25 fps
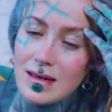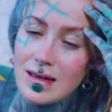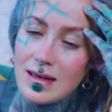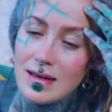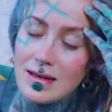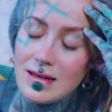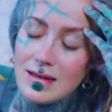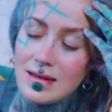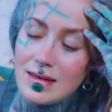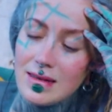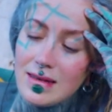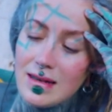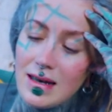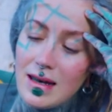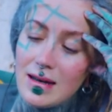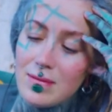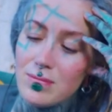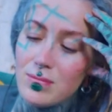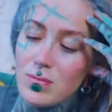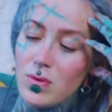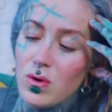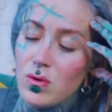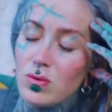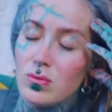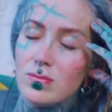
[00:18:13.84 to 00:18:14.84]
And in that
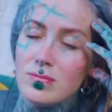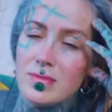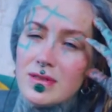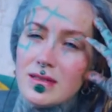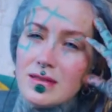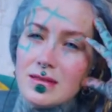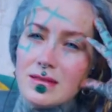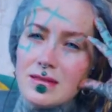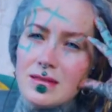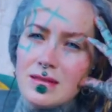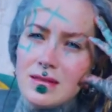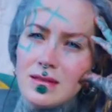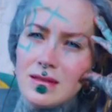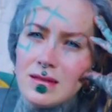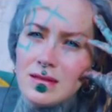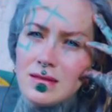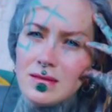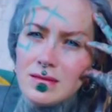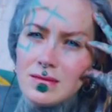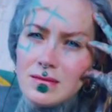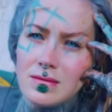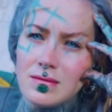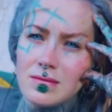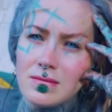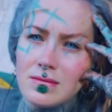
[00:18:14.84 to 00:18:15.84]
moment,
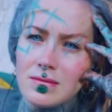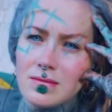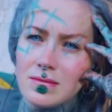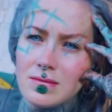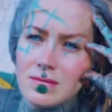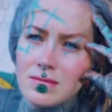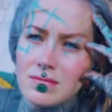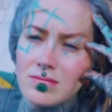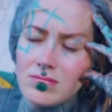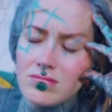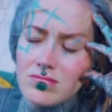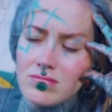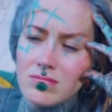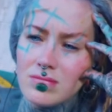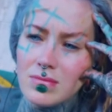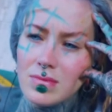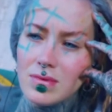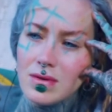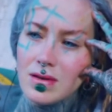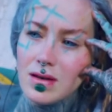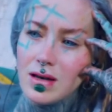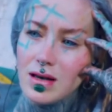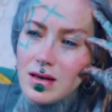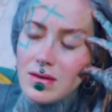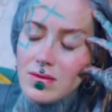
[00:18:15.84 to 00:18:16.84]

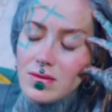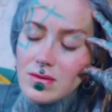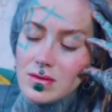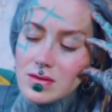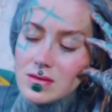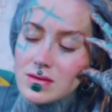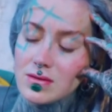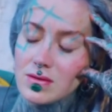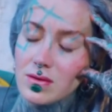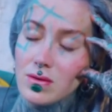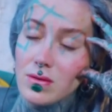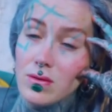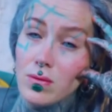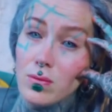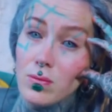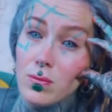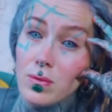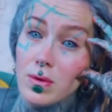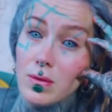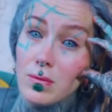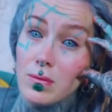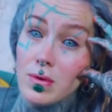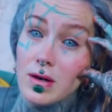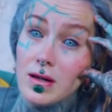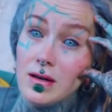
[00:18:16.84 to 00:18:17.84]
I was so
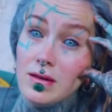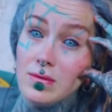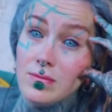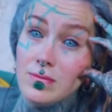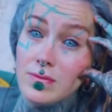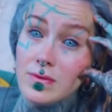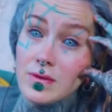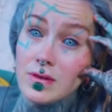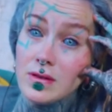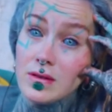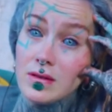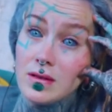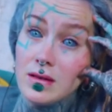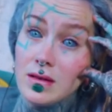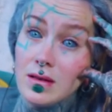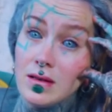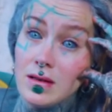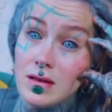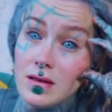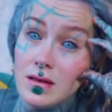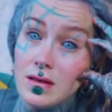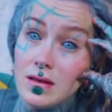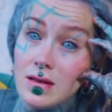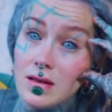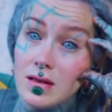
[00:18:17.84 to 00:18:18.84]
overwhelmed,
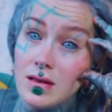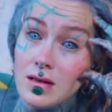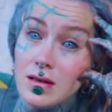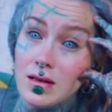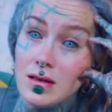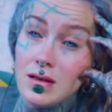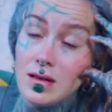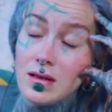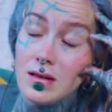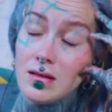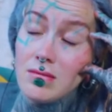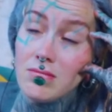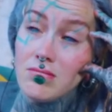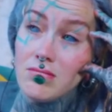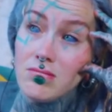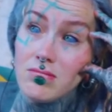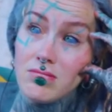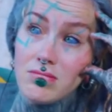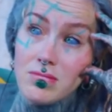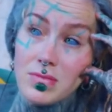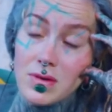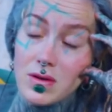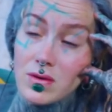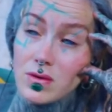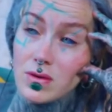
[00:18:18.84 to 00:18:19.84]

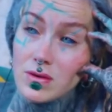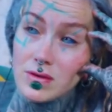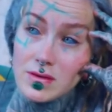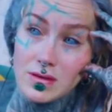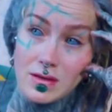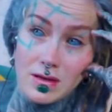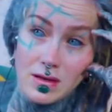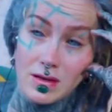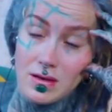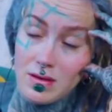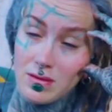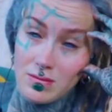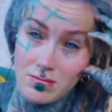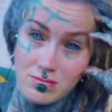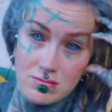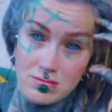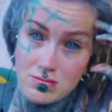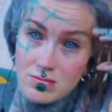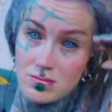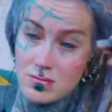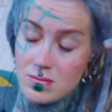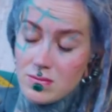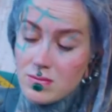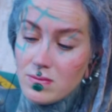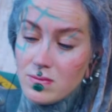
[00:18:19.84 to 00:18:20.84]
because I
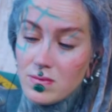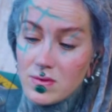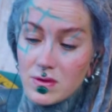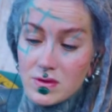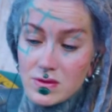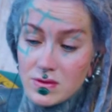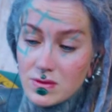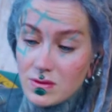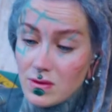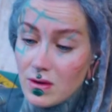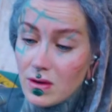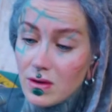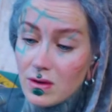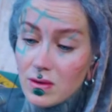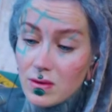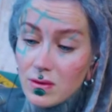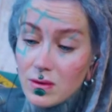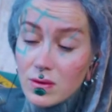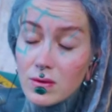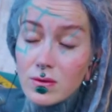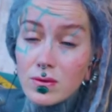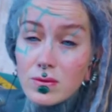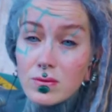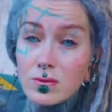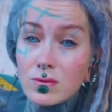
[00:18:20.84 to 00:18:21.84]
was not
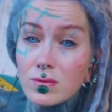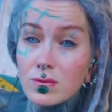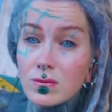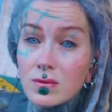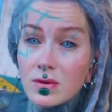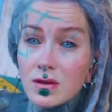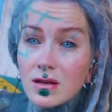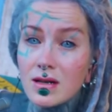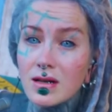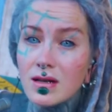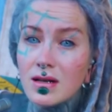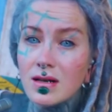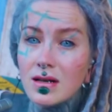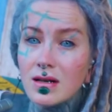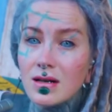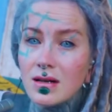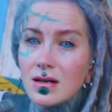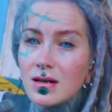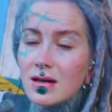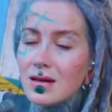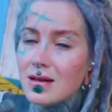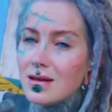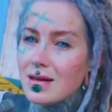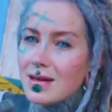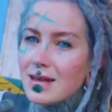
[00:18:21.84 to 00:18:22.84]
new
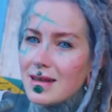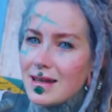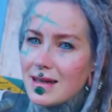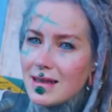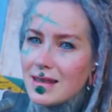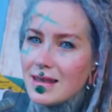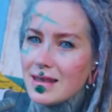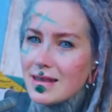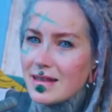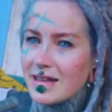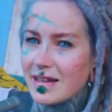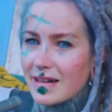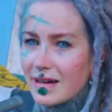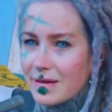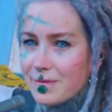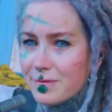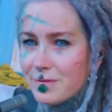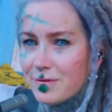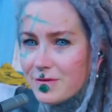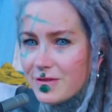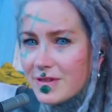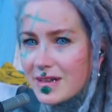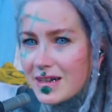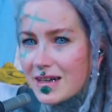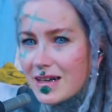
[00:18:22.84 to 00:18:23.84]
that
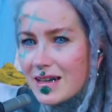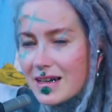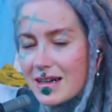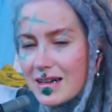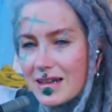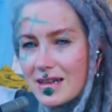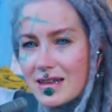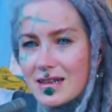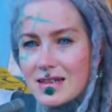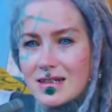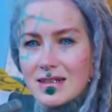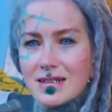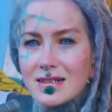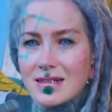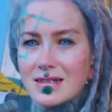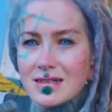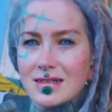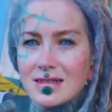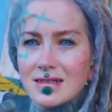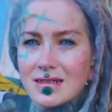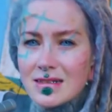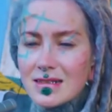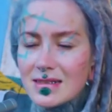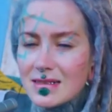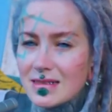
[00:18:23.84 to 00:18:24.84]
something like
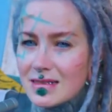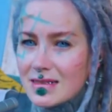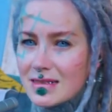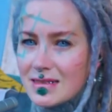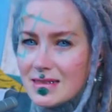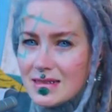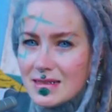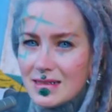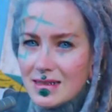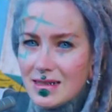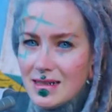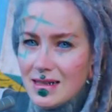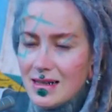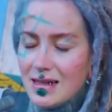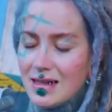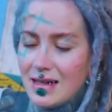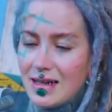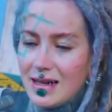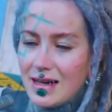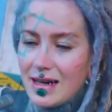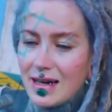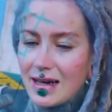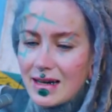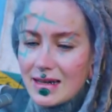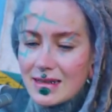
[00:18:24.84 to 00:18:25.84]
this still
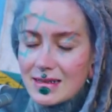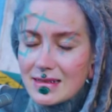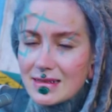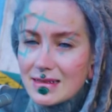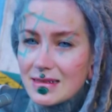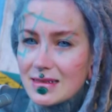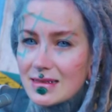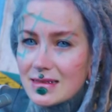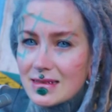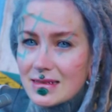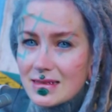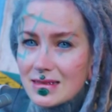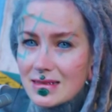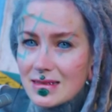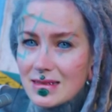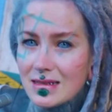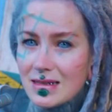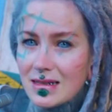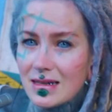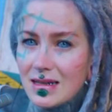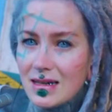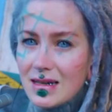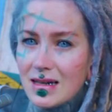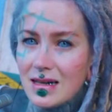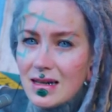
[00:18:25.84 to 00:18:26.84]
exists.
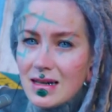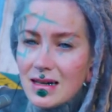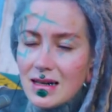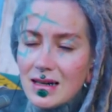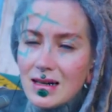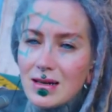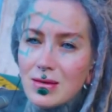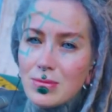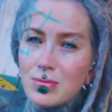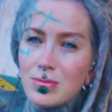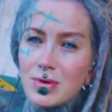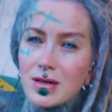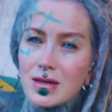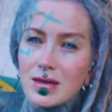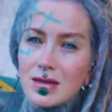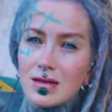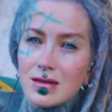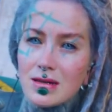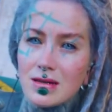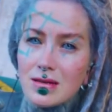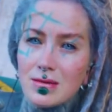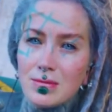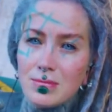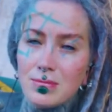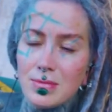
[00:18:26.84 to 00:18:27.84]
But
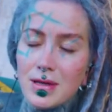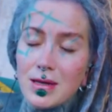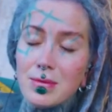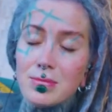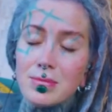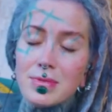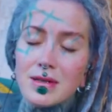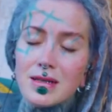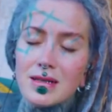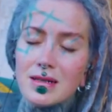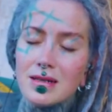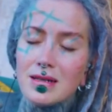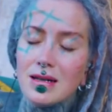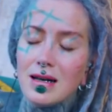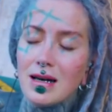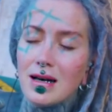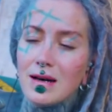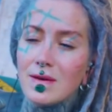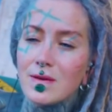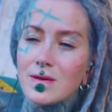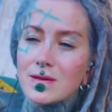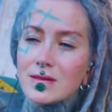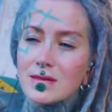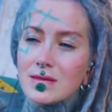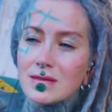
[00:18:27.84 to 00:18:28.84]
the people in
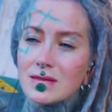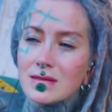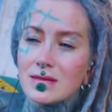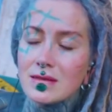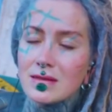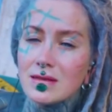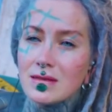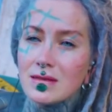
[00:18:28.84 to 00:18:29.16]
Laos,